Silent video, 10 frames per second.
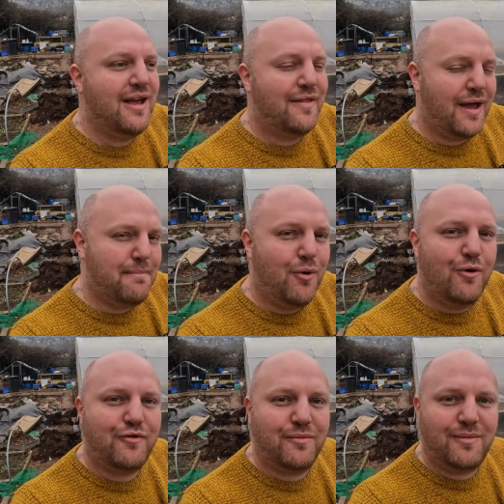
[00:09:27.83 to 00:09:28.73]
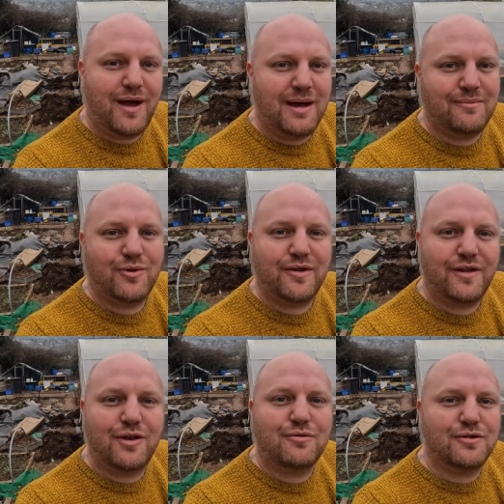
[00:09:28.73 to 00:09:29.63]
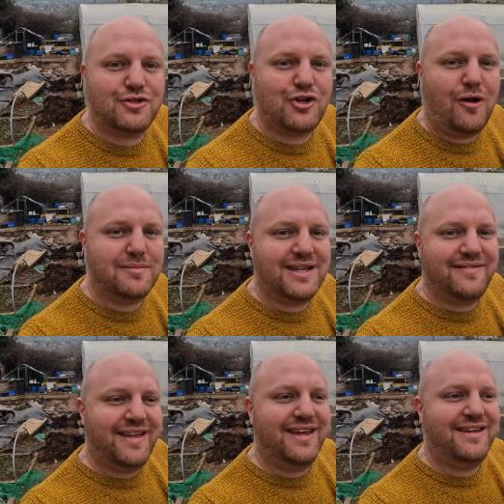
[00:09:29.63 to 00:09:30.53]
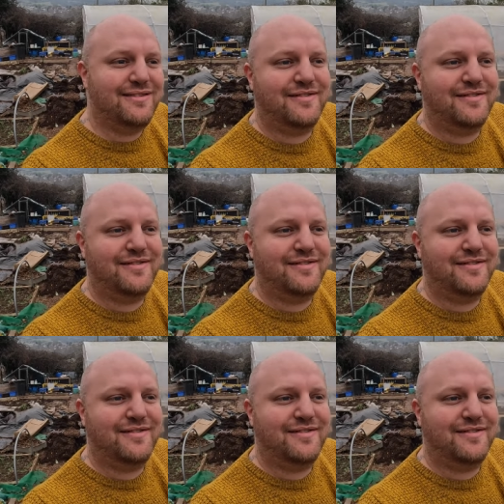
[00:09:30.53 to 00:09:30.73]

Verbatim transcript: that I bought from um, one of the local shops and they,